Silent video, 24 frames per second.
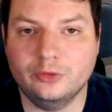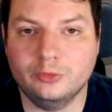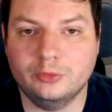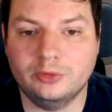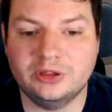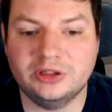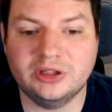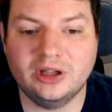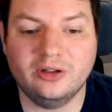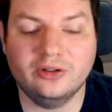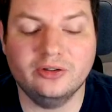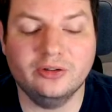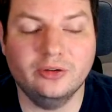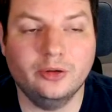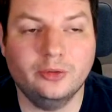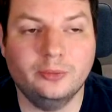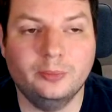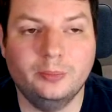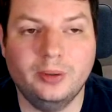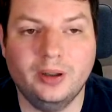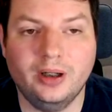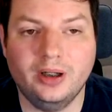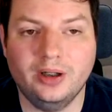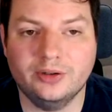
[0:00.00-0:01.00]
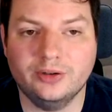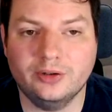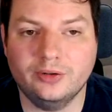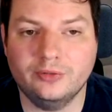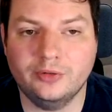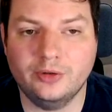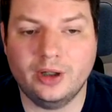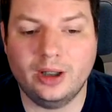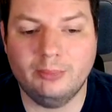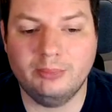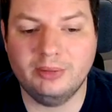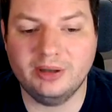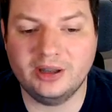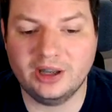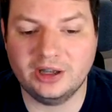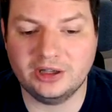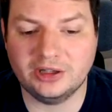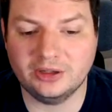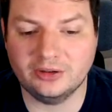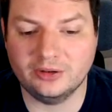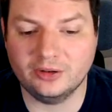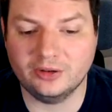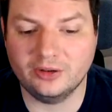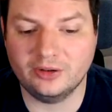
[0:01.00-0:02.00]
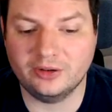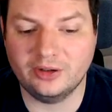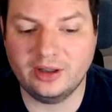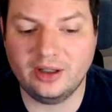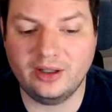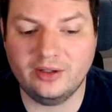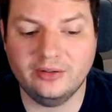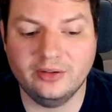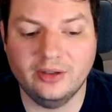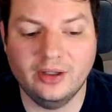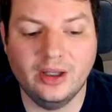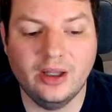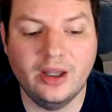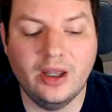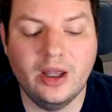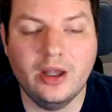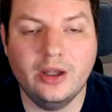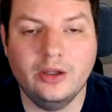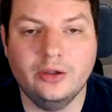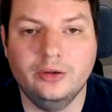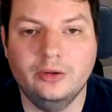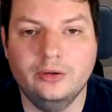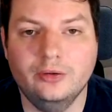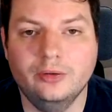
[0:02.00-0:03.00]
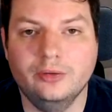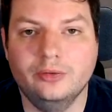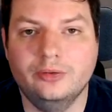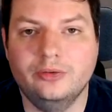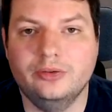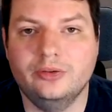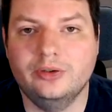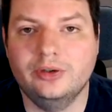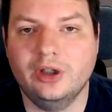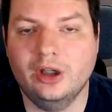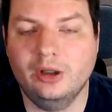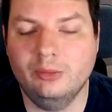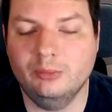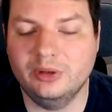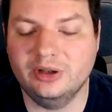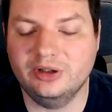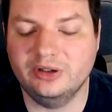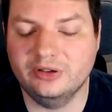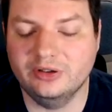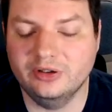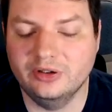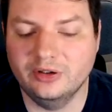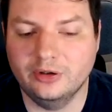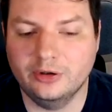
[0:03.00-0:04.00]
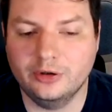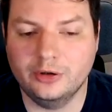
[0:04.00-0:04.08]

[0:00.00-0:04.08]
which are not part of your application under test, you stub it.